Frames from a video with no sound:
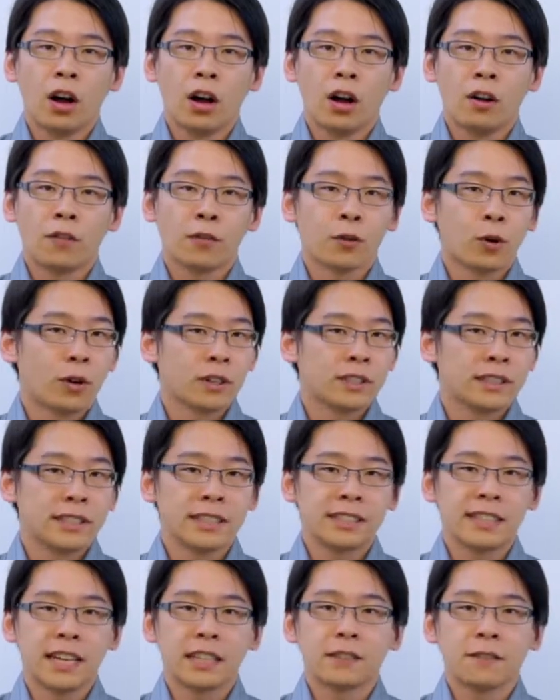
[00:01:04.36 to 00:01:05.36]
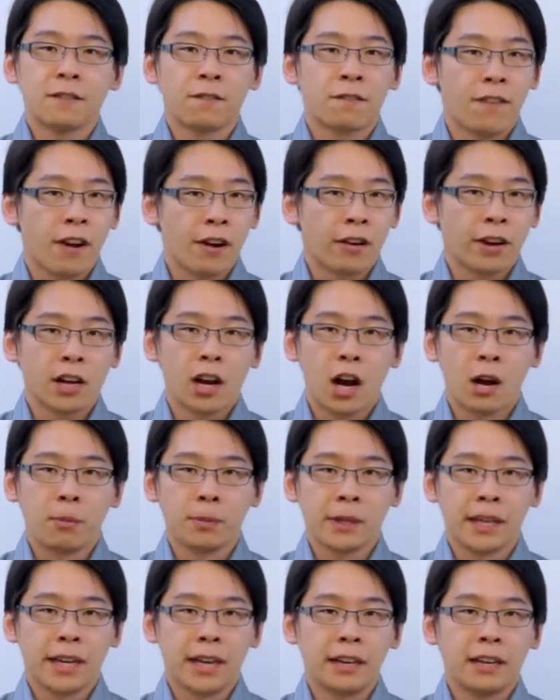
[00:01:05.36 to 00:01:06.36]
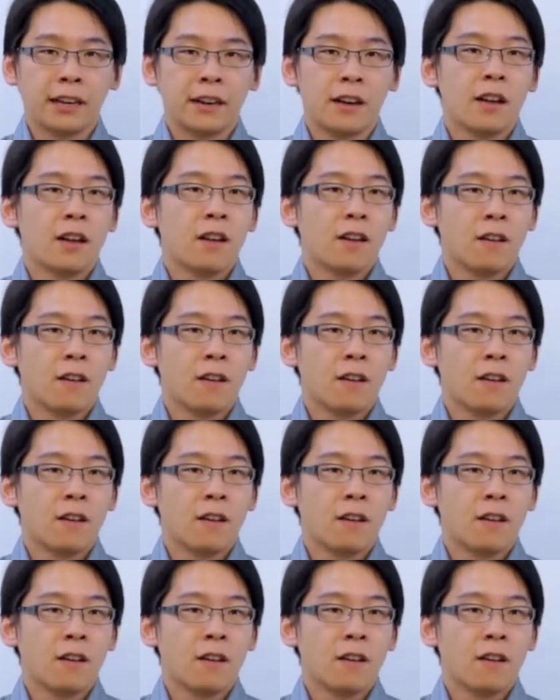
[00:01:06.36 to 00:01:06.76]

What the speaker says: of course, this gets very complicated,